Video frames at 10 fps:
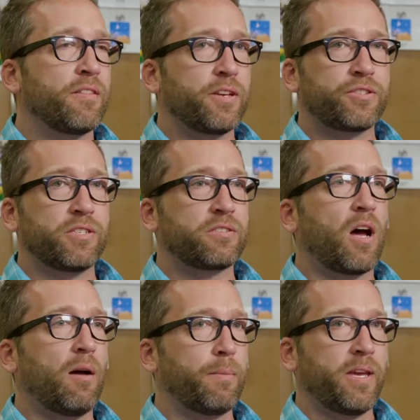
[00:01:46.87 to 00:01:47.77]
that she's
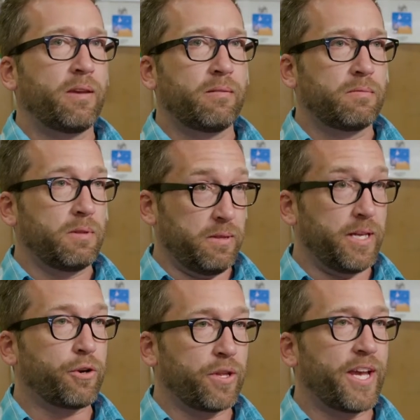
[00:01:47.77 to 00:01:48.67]
taught me
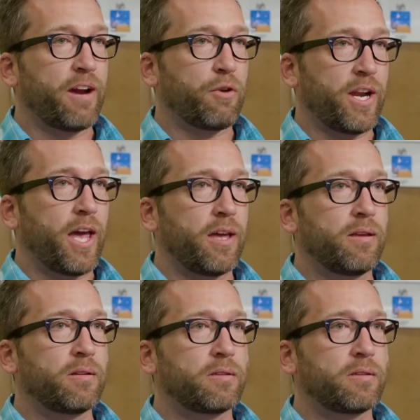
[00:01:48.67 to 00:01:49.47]
literally every day.